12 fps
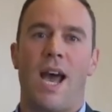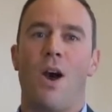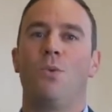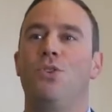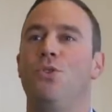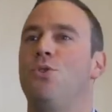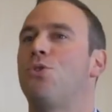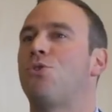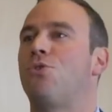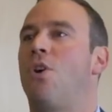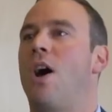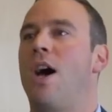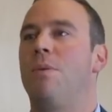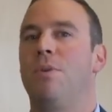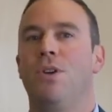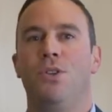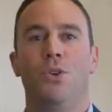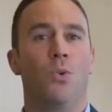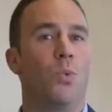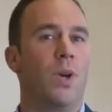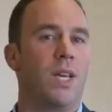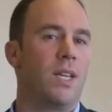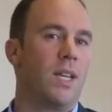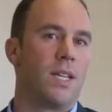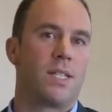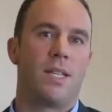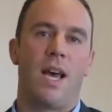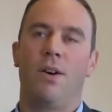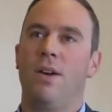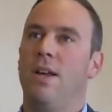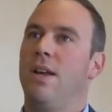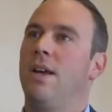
How would you describe your weakness? Now,